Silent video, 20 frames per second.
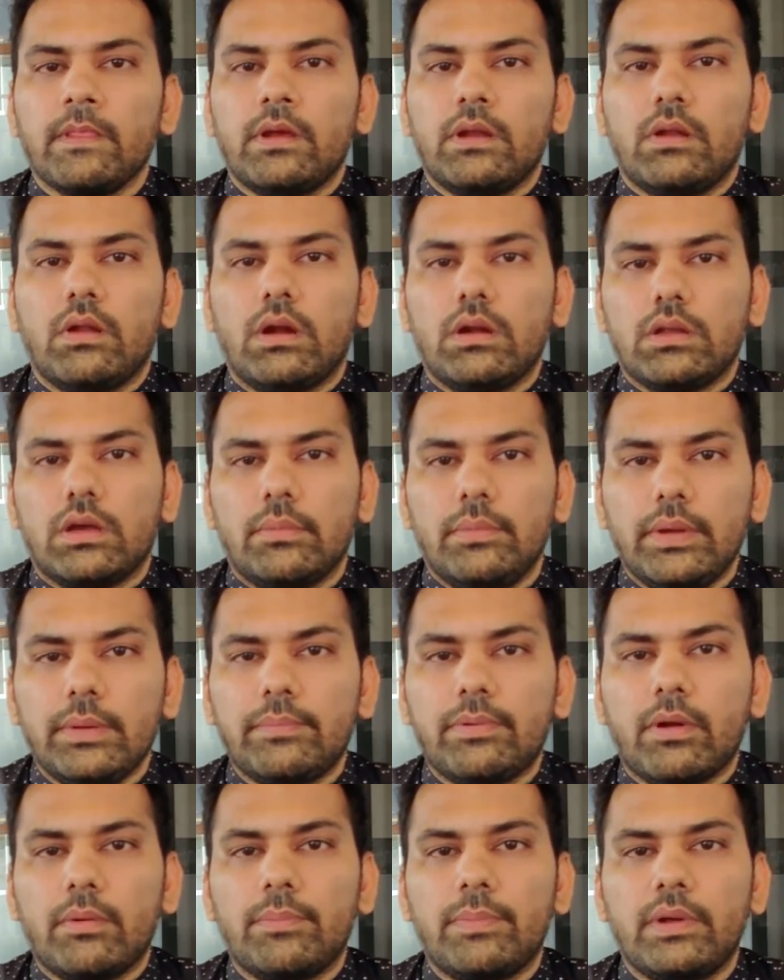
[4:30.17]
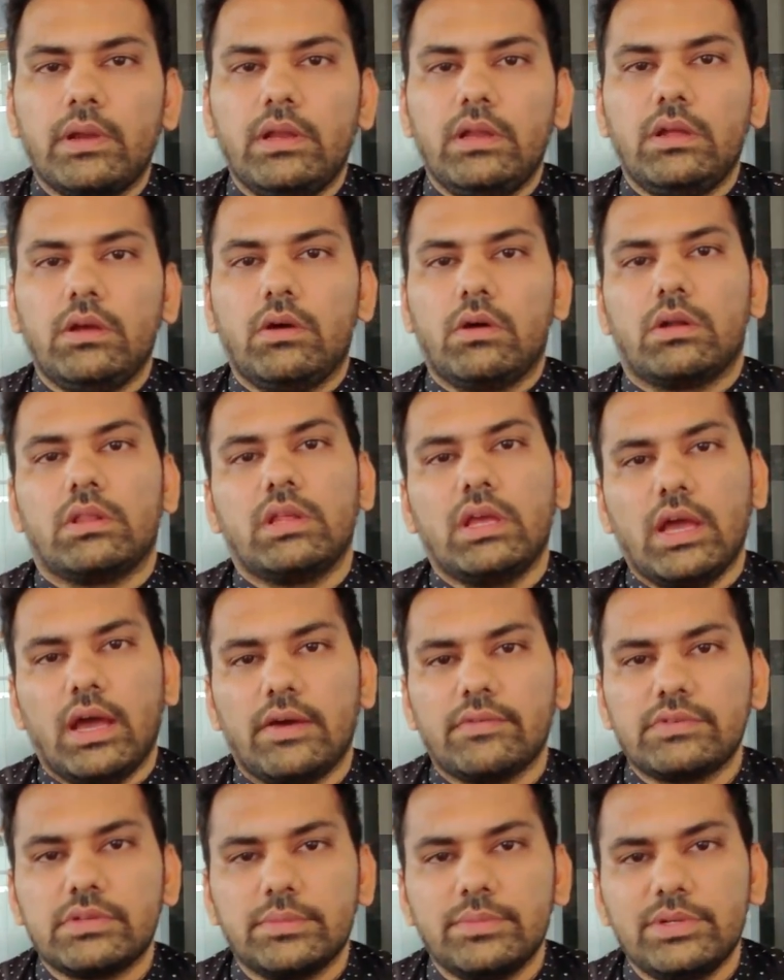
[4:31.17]
not coming properly or they
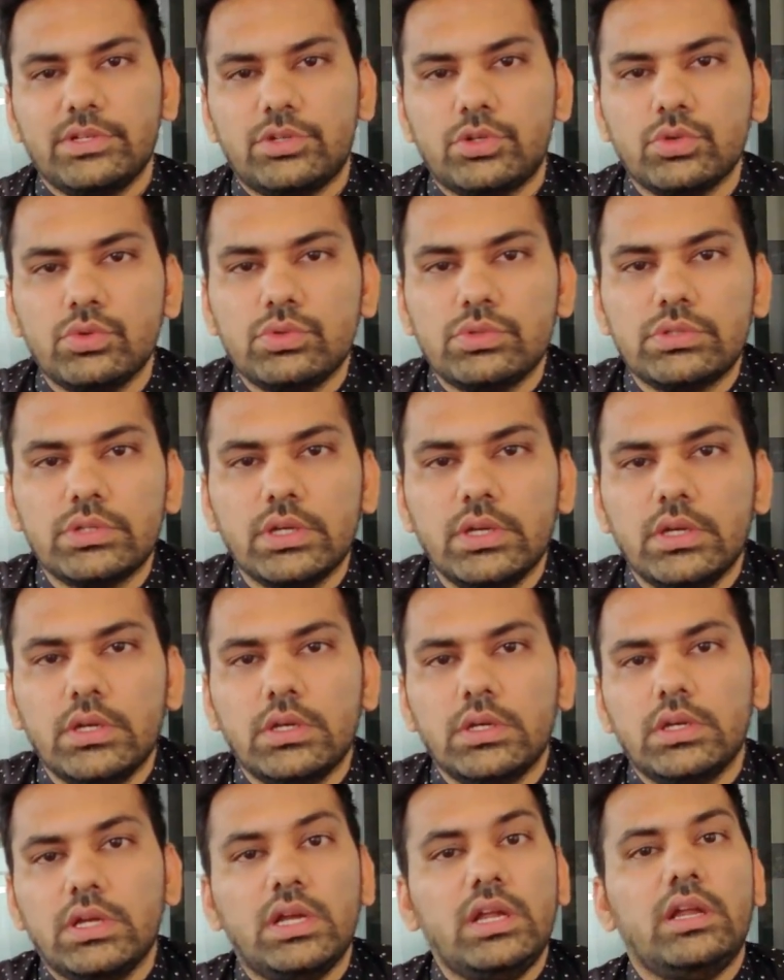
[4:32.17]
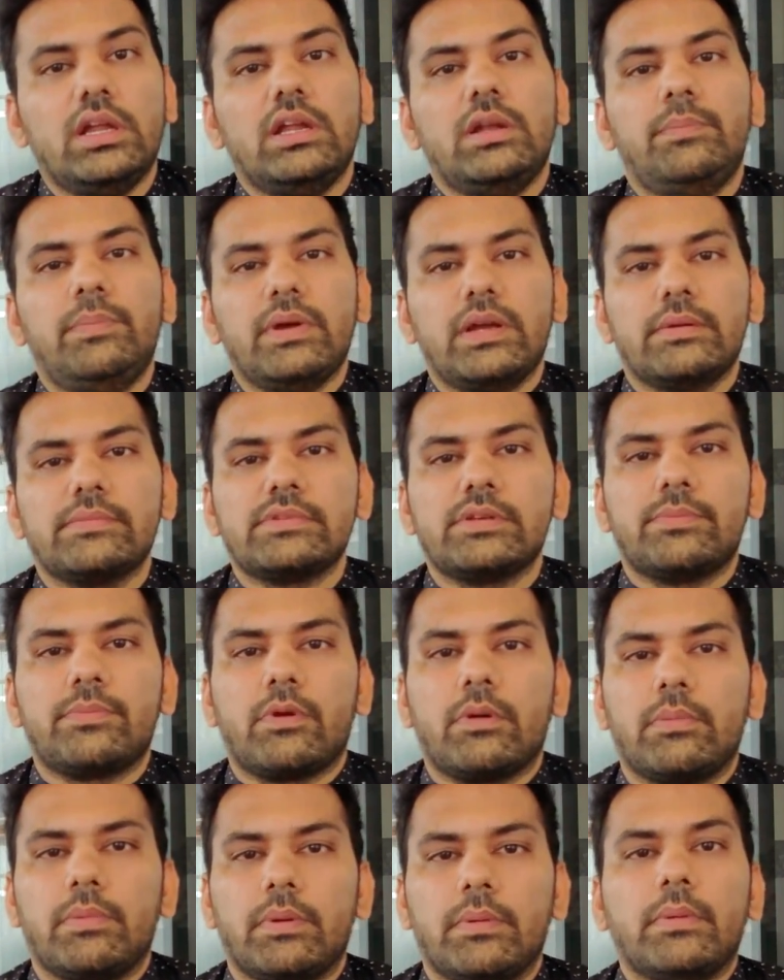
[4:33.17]
have some issues, it becomes a
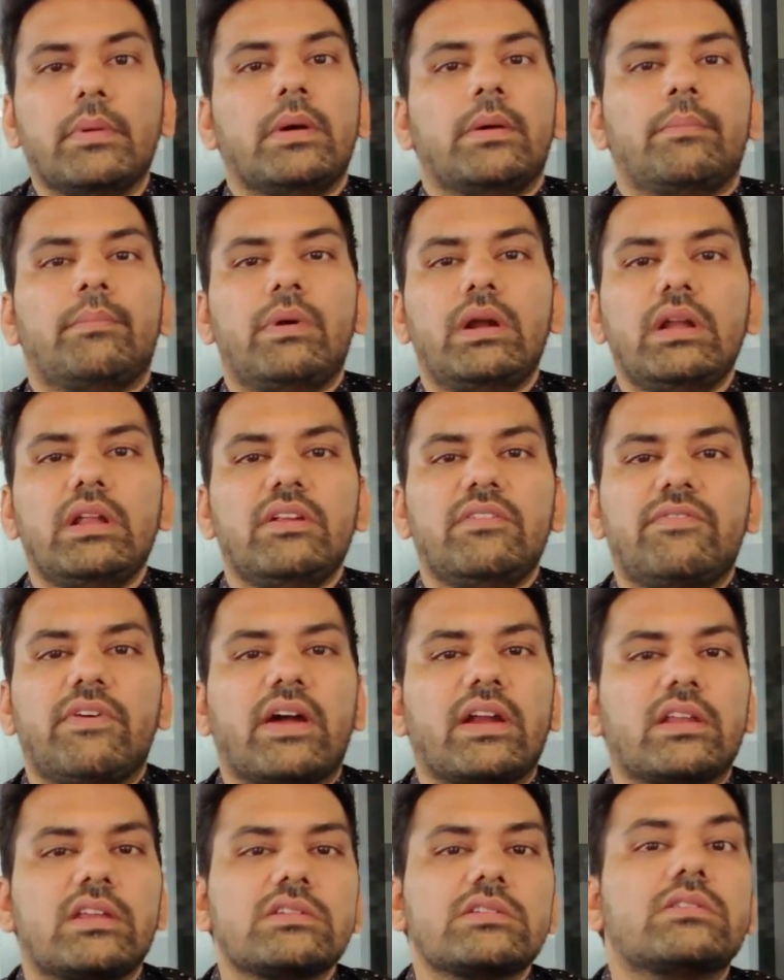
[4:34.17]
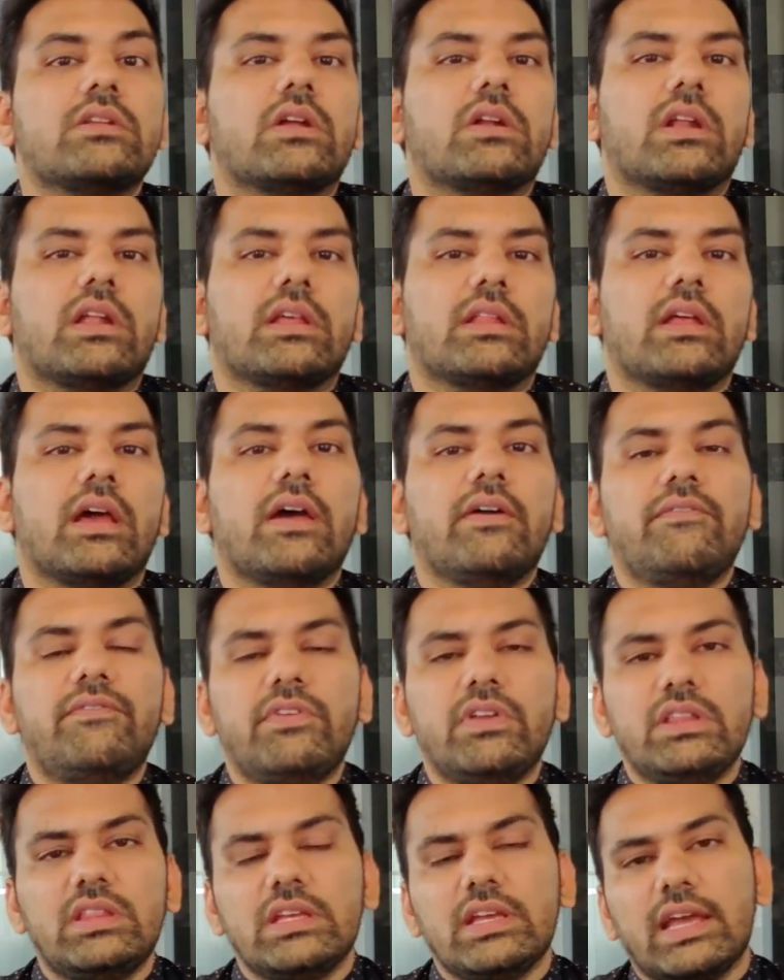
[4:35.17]
problem. But in factory it's not like that.
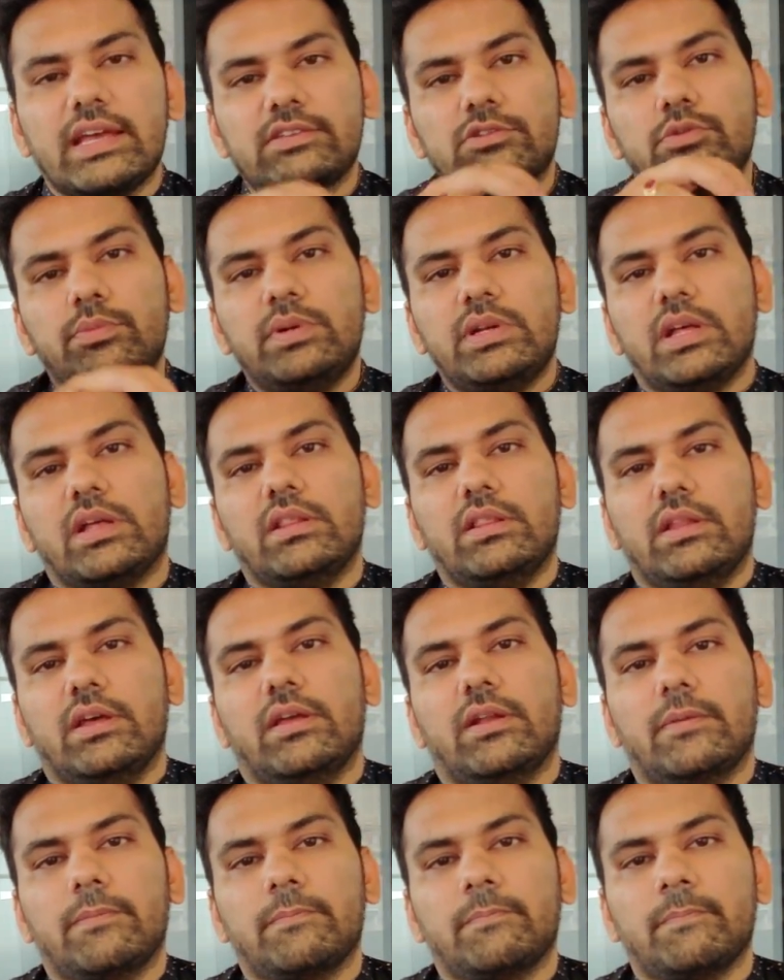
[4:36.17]
Everything has to be done there.